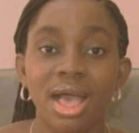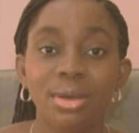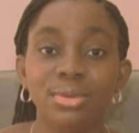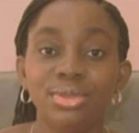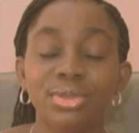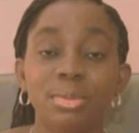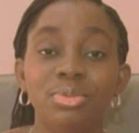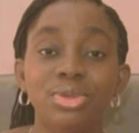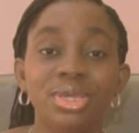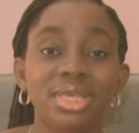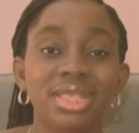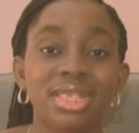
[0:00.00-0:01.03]
I want to
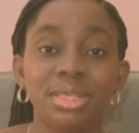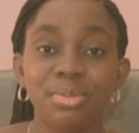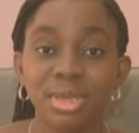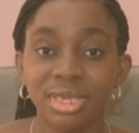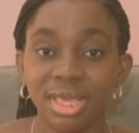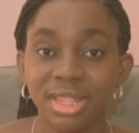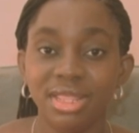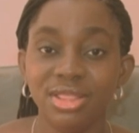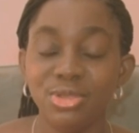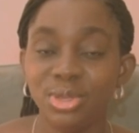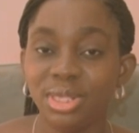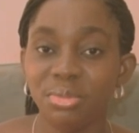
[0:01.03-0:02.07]
appreciate especially the
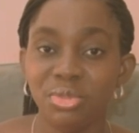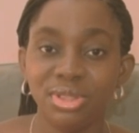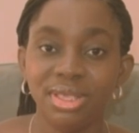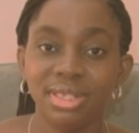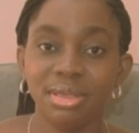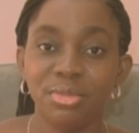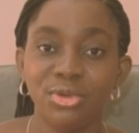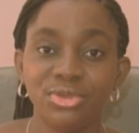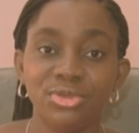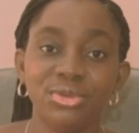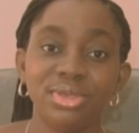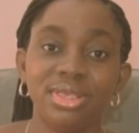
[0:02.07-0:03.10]
nursing mothers
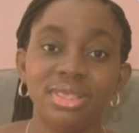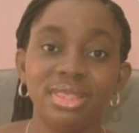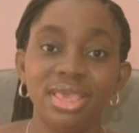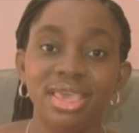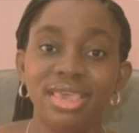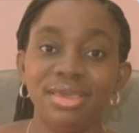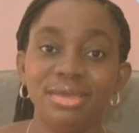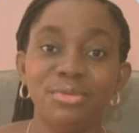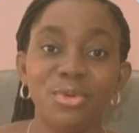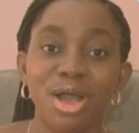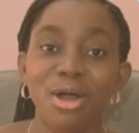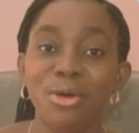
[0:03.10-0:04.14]
amongst us. They
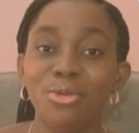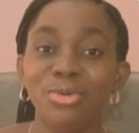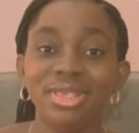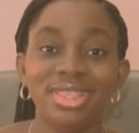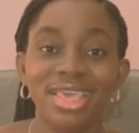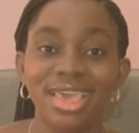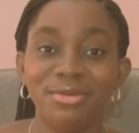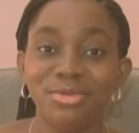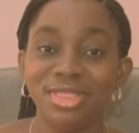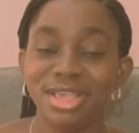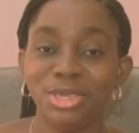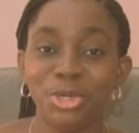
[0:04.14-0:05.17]
were always there
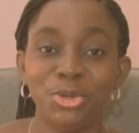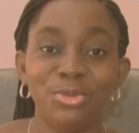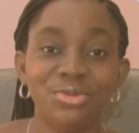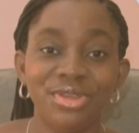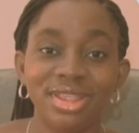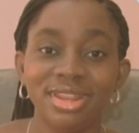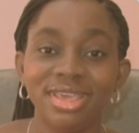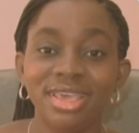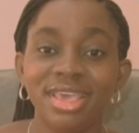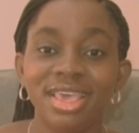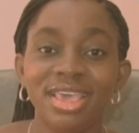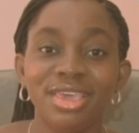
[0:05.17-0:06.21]
with their children.
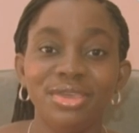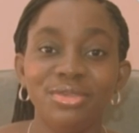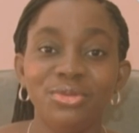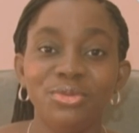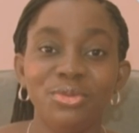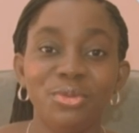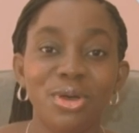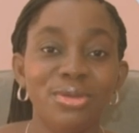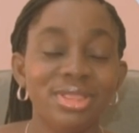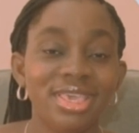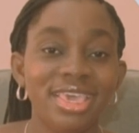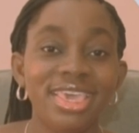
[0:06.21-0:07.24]
You know, we were
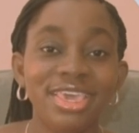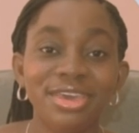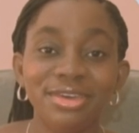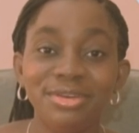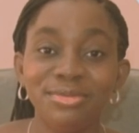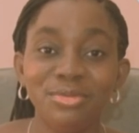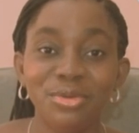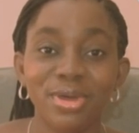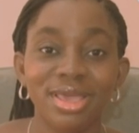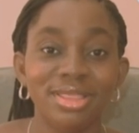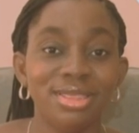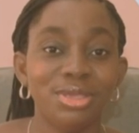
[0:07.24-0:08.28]
on the hill, we were
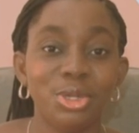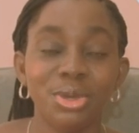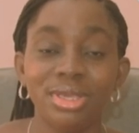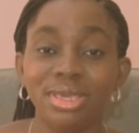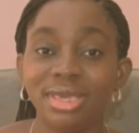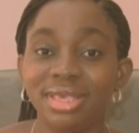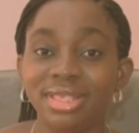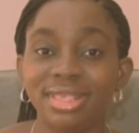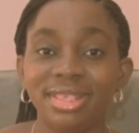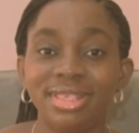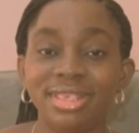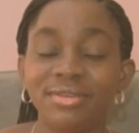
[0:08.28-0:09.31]
in the
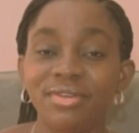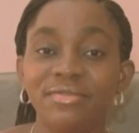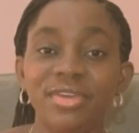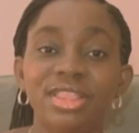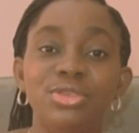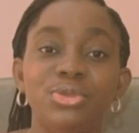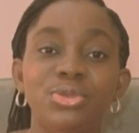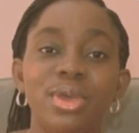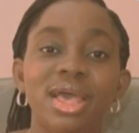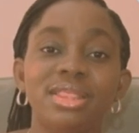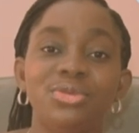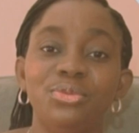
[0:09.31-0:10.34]
churches, several venues we
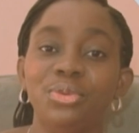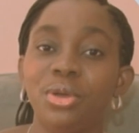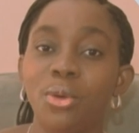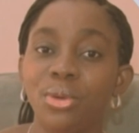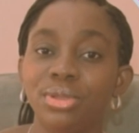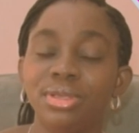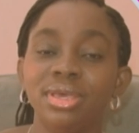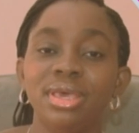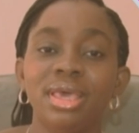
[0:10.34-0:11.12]
had to record.